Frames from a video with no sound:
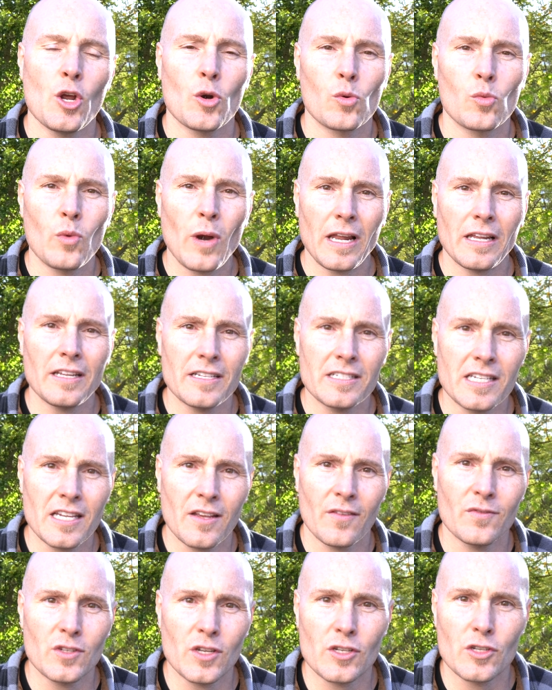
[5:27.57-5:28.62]

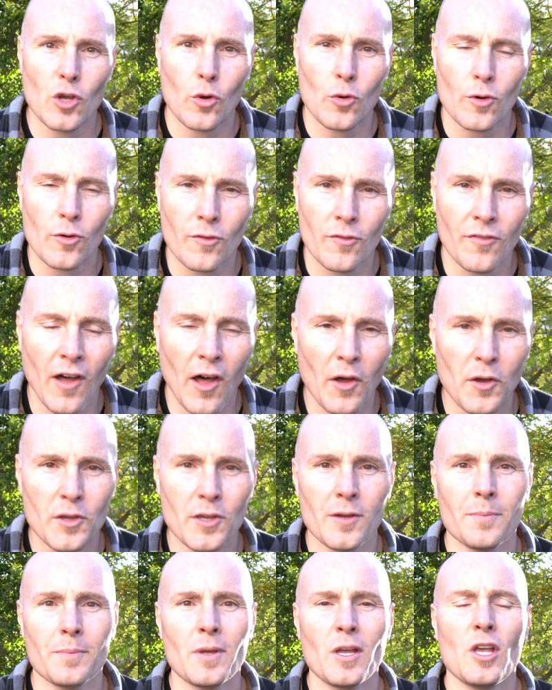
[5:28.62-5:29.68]
relative to total
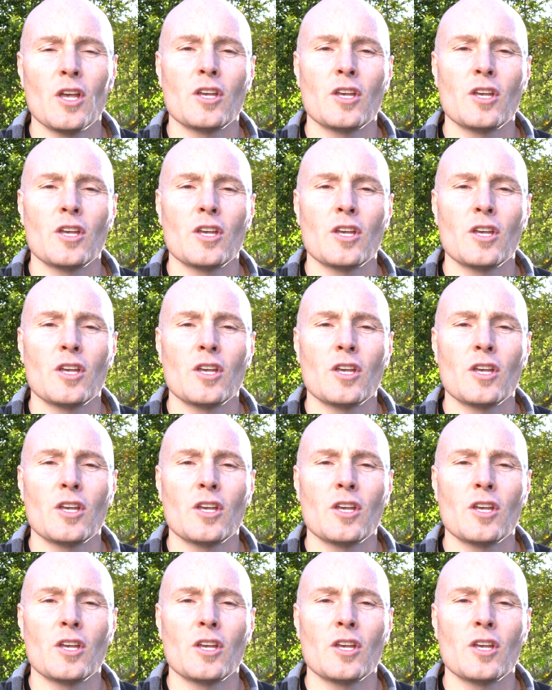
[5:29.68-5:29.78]
volume.